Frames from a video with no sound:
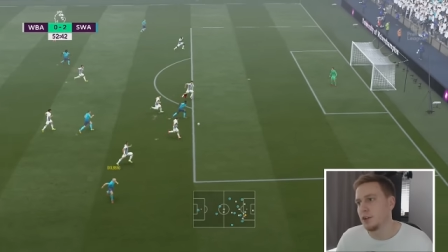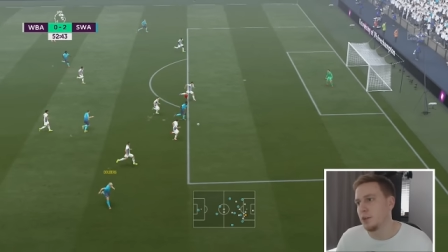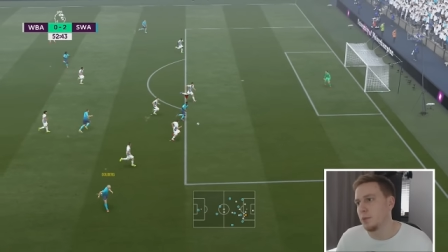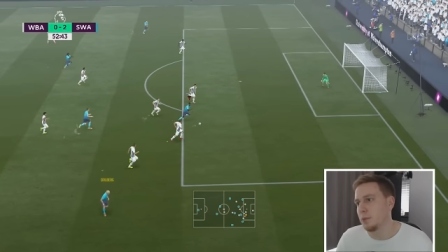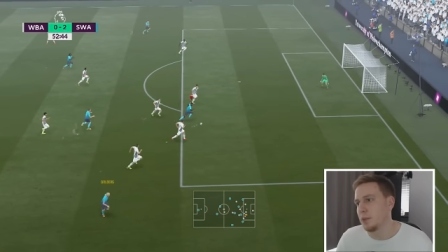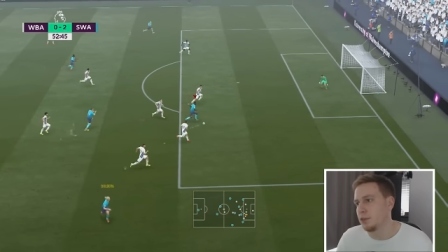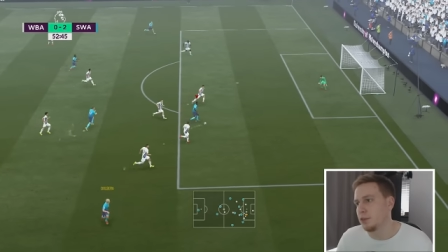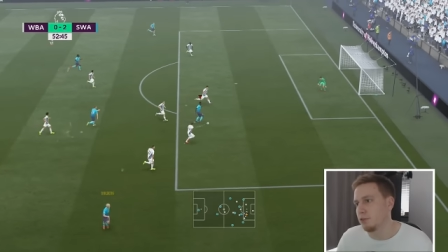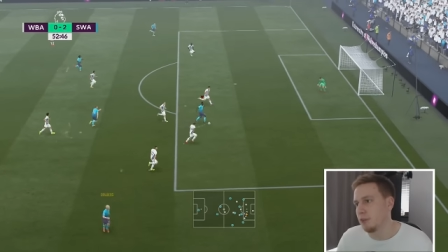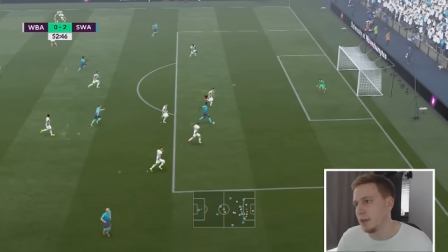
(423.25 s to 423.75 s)
Could
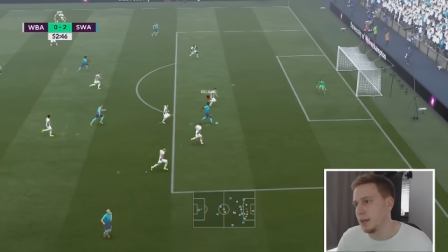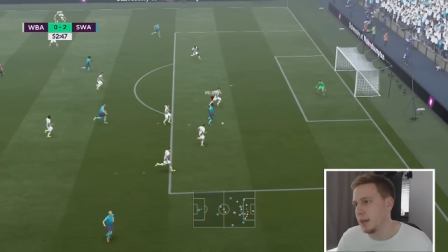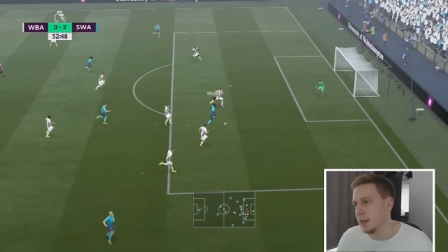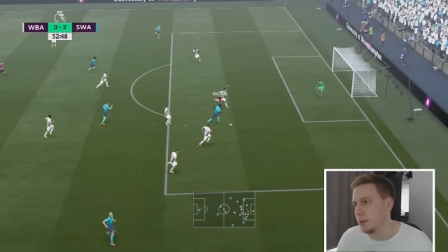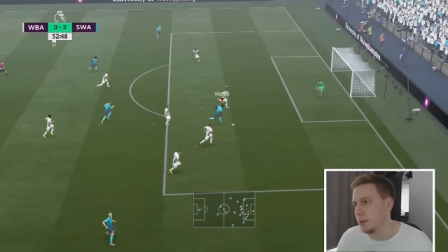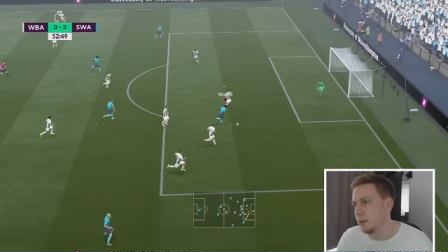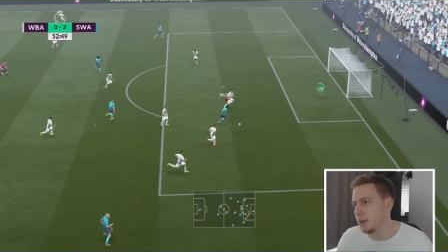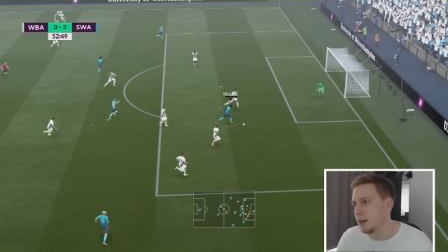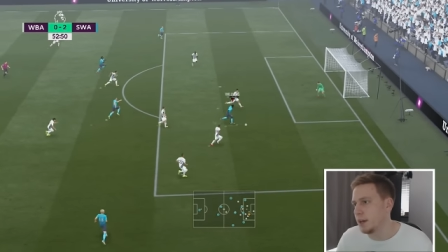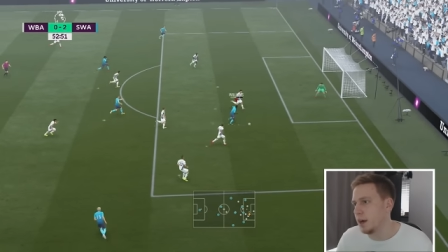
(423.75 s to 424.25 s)
be three
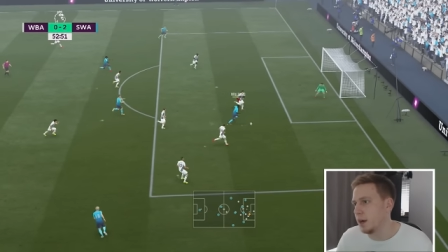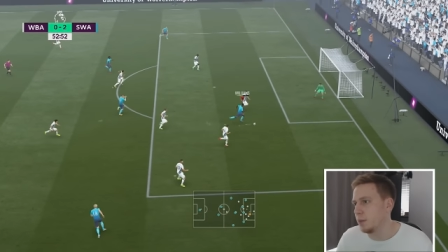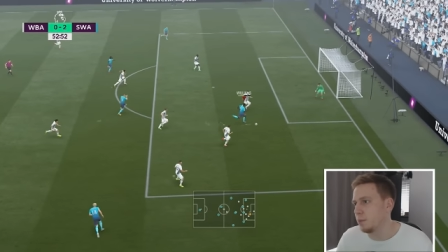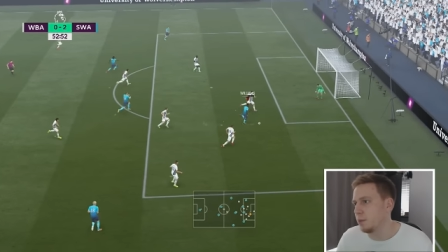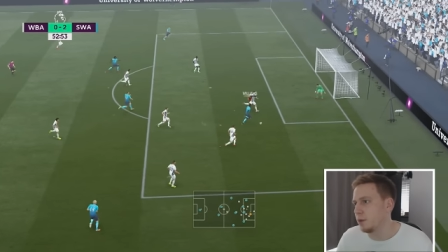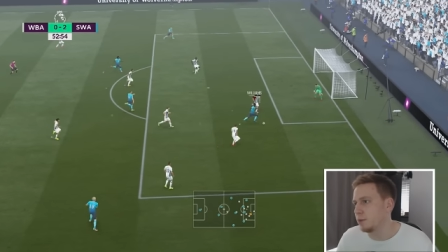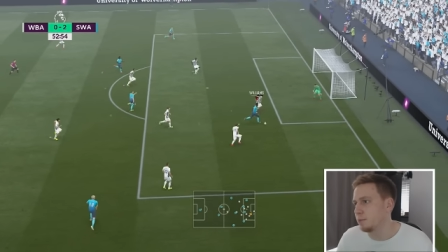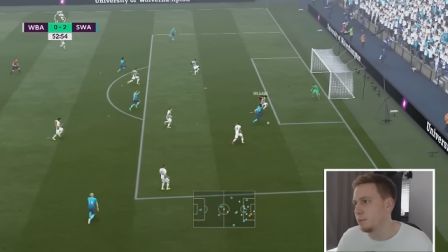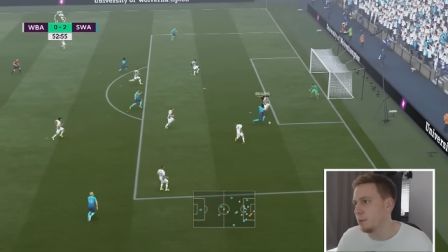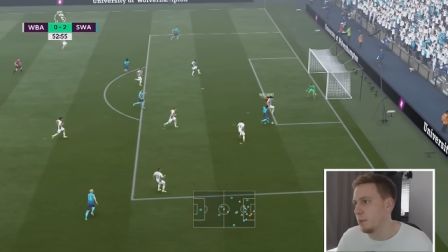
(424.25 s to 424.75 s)
here. We're cutting
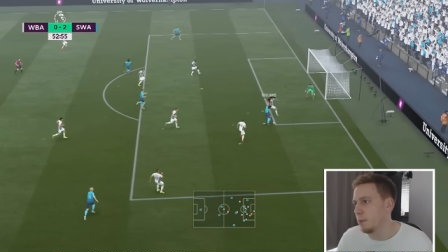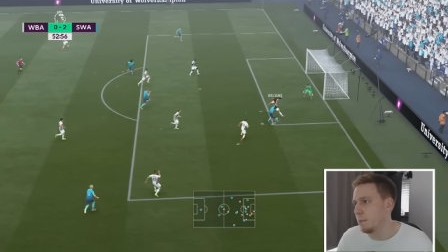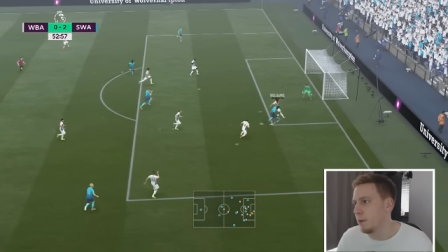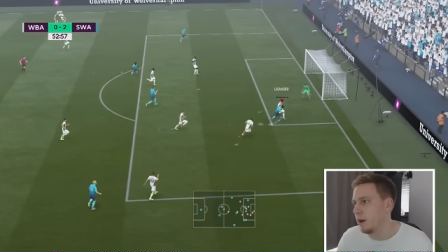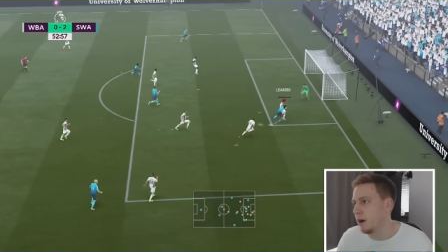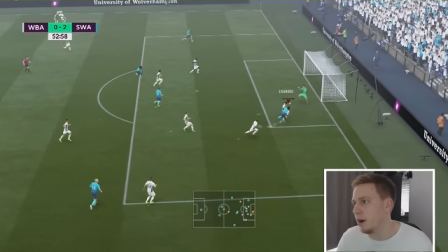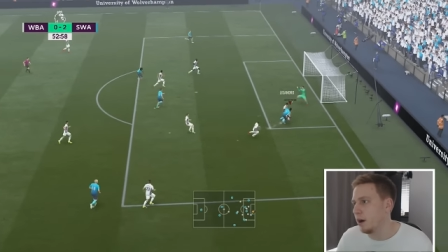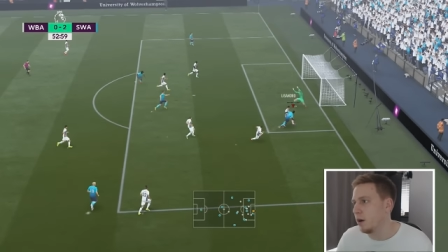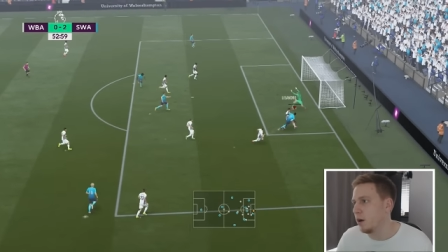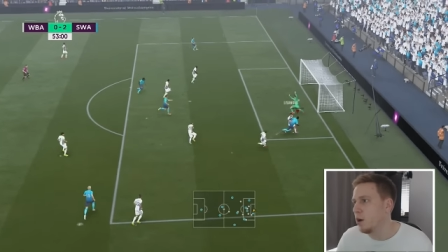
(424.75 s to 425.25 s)
West Brom
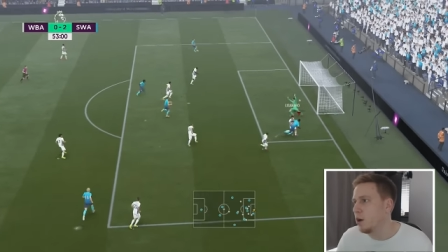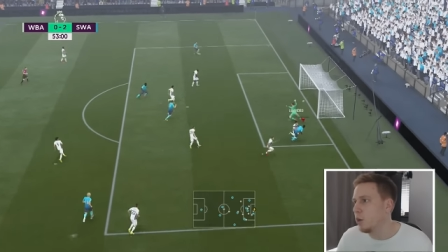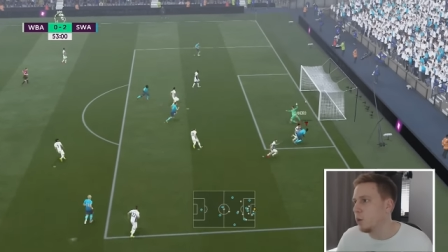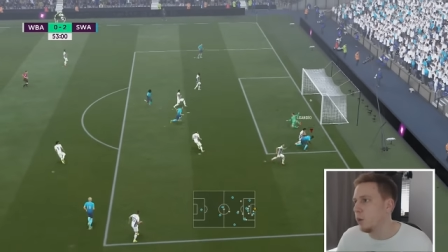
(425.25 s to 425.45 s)
apart.